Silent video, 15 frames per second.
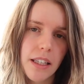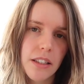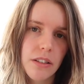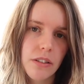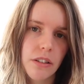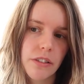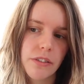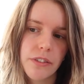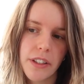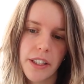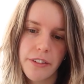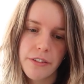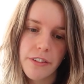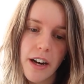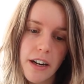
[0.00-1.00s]
and it's not good for
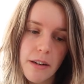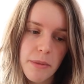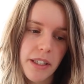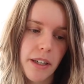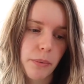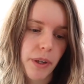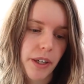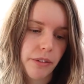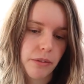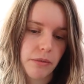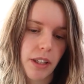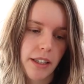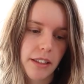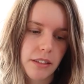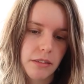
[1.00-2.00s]
the environment, and when it
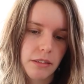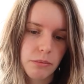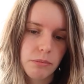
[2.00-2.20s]
like